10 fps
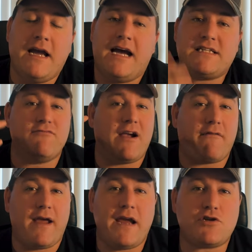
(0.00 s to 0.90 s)
As a
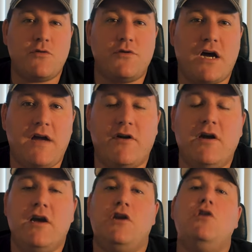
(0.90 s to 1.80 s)
recreational
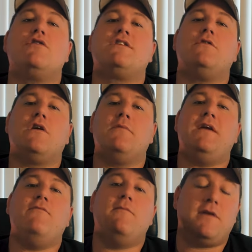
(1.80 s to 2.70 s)
diver, you're still going to
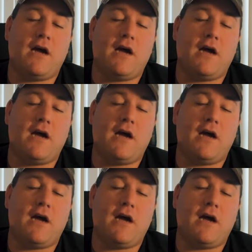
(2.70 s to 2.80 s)
be